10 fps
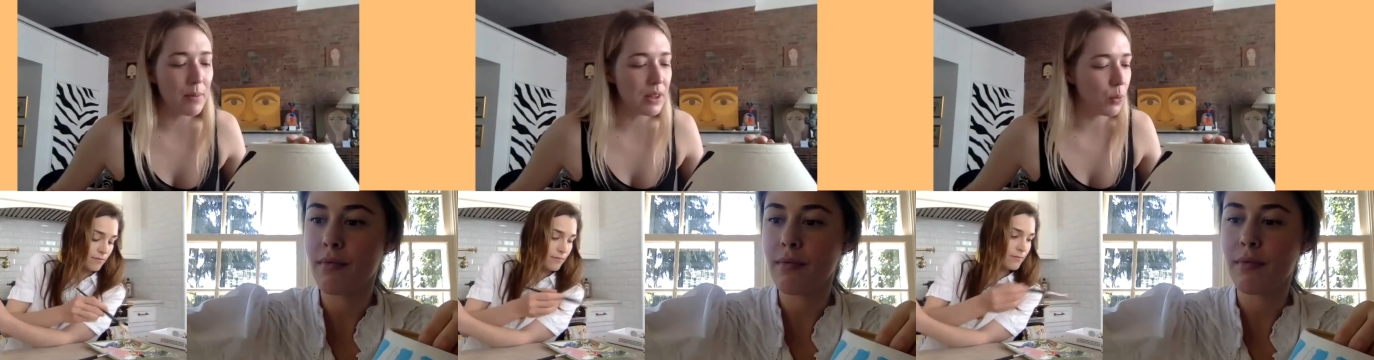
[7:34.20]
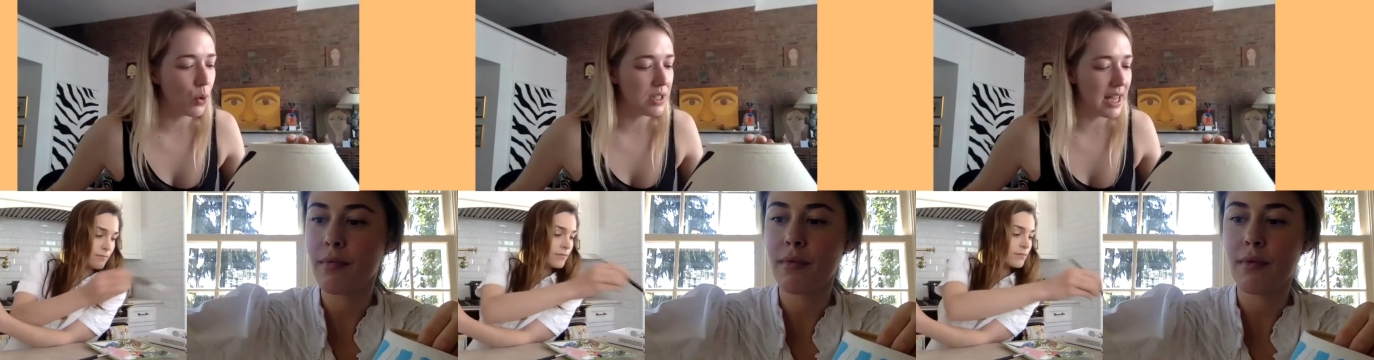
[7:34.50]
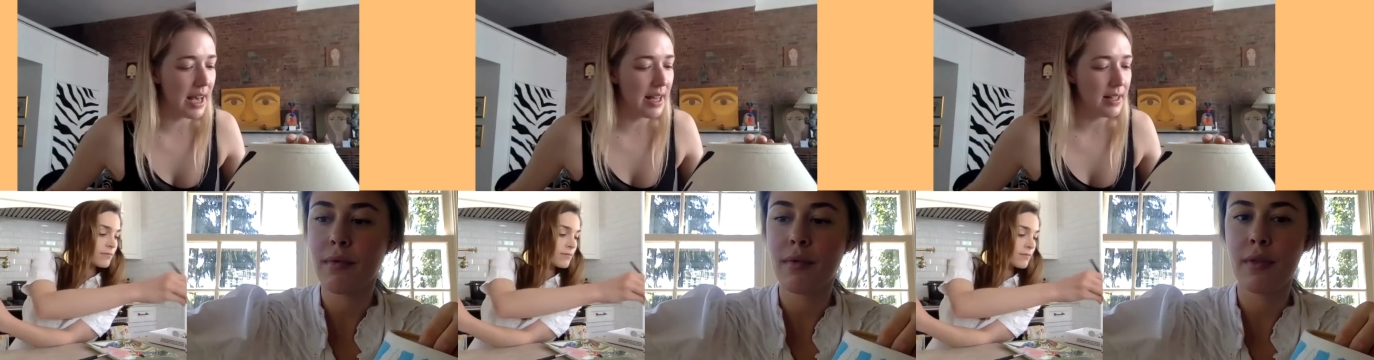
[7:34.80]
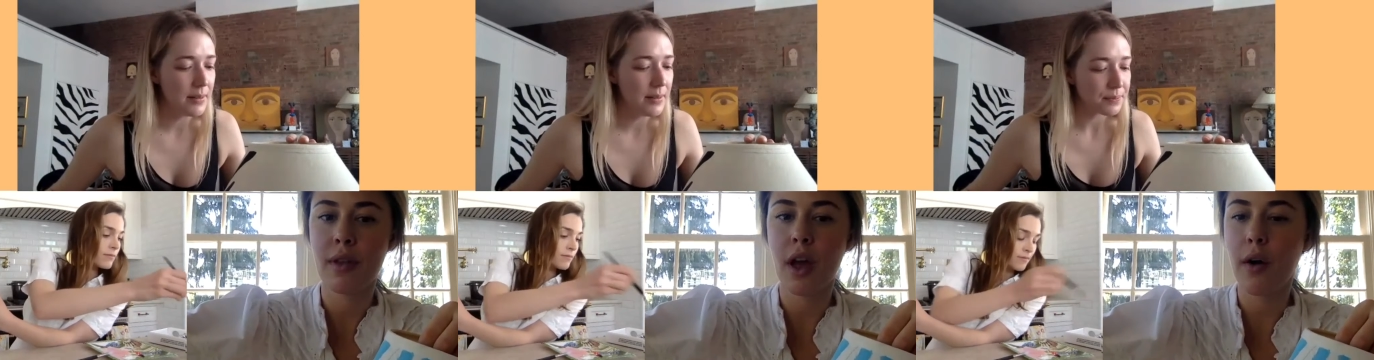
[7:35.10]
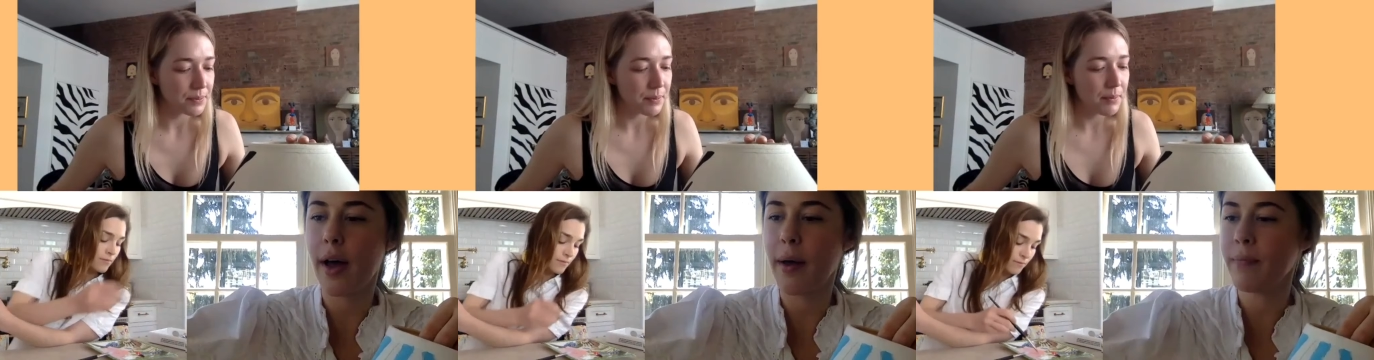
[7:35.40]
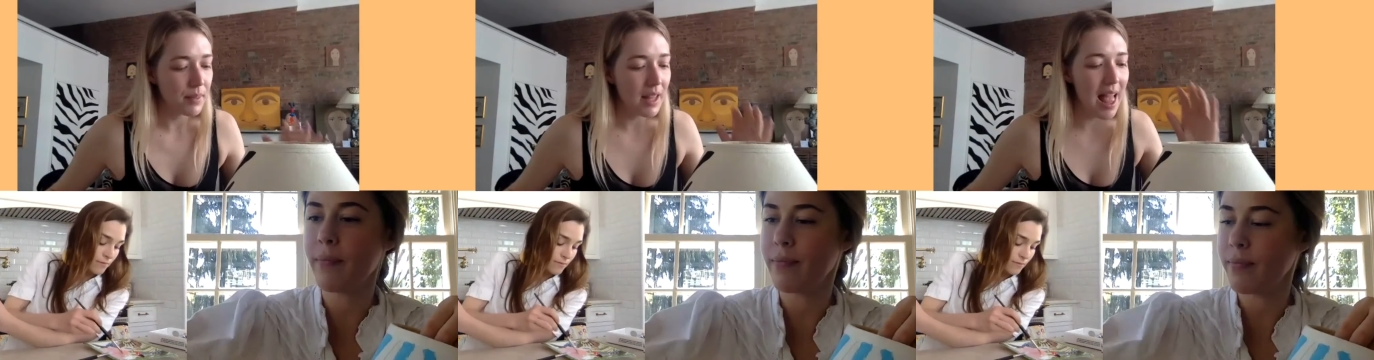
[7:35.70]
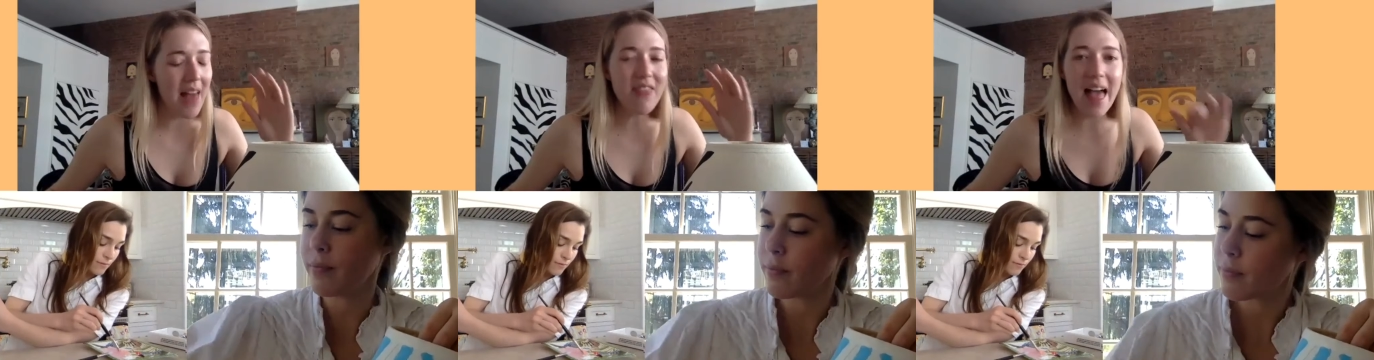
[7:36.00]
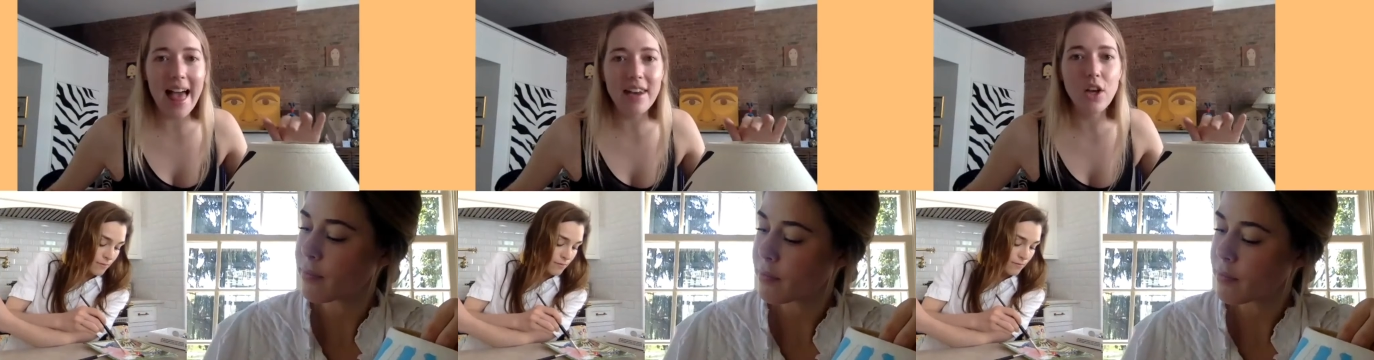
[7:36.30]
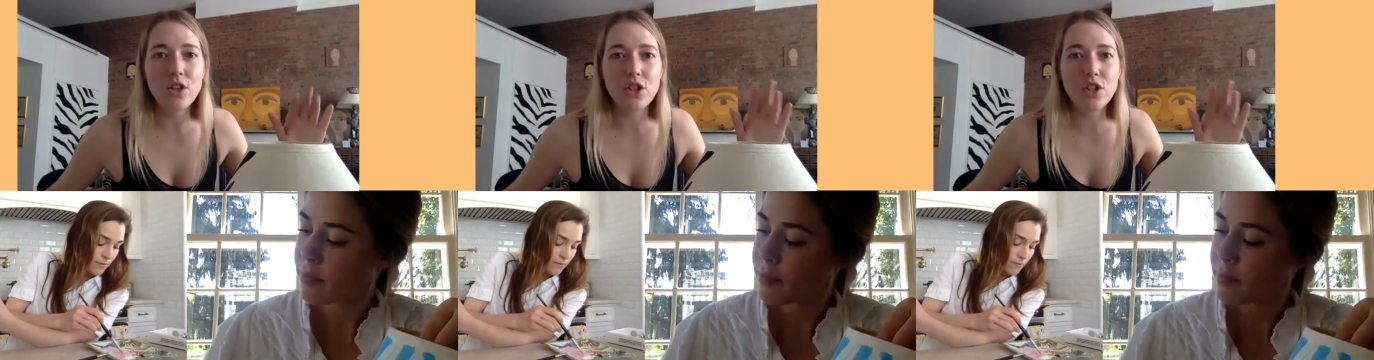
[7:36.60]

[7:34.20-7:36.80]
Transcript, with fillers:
Speaker 1: with the water. Okay. Then